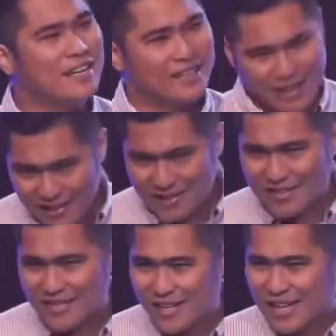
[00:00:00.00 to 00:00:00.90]

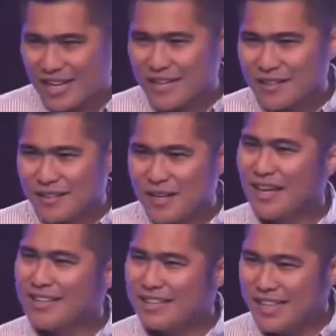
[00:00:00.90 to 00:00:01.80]
Thus,
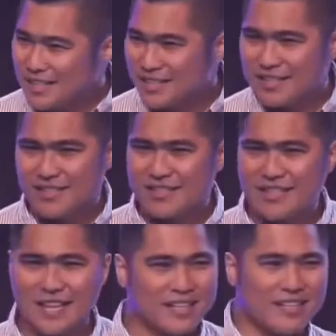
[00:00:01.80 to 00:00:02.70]
God
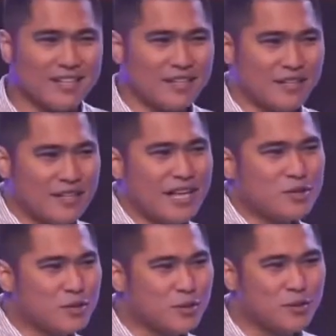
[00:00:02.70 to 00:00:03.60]
tested the
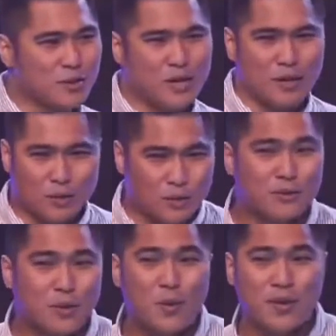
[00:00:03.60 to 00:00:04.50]
nation through
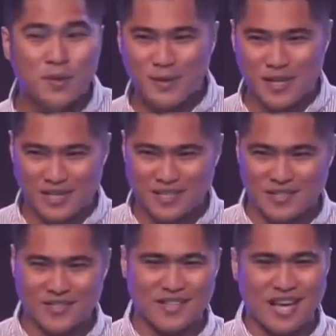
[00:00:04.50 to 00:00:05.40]
the
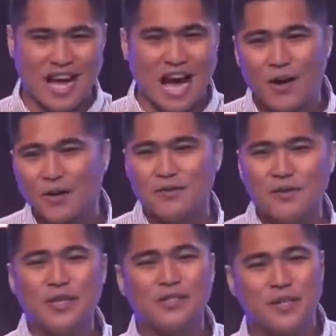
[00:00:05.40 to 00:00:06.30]
wilderness, out of
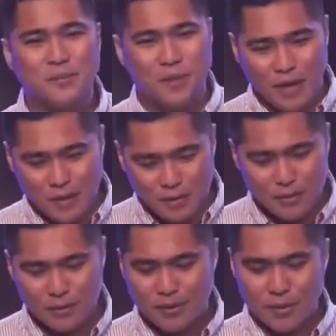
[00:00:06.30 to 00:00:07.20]
Egypt
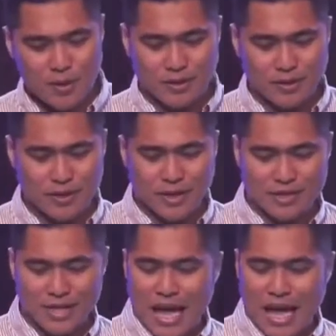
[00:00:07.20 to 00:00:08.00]
through the wilderness.